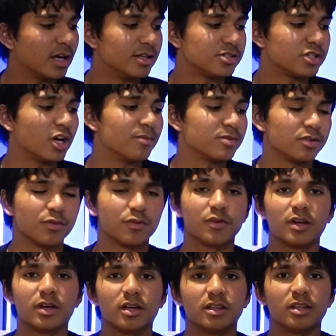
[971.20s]
In terms of
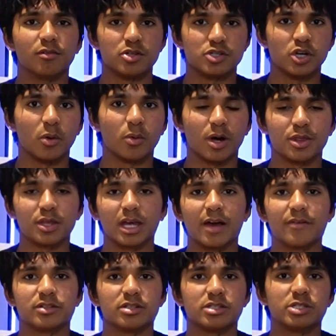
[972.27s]
the result, I think
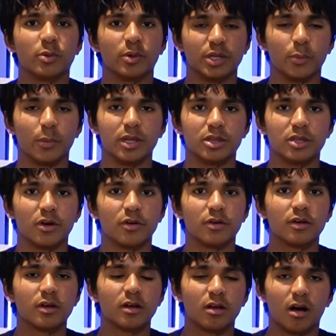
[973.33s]
Everton still get the win though.
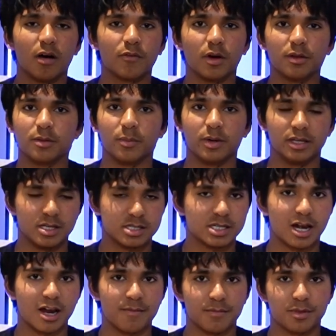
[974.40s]
I've got them winning this
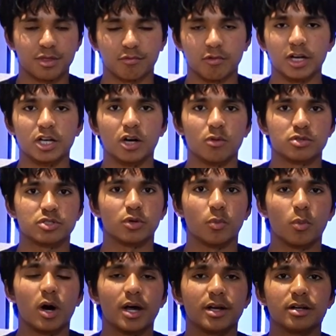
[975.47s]
game
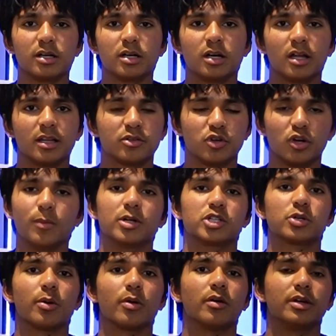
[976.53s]
3-1. Too much
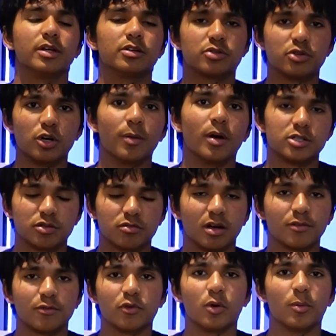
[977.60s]
quality, too much
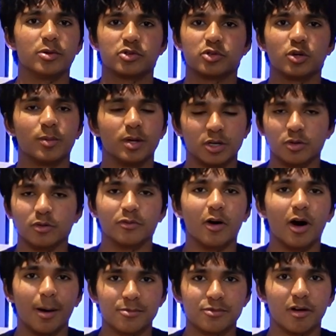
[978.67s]
great form, and too many good
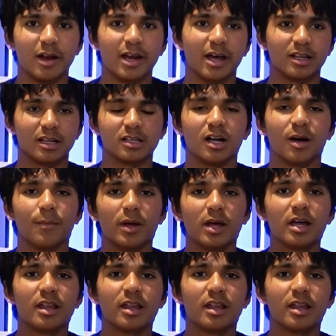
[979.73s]
vibes right now at the club.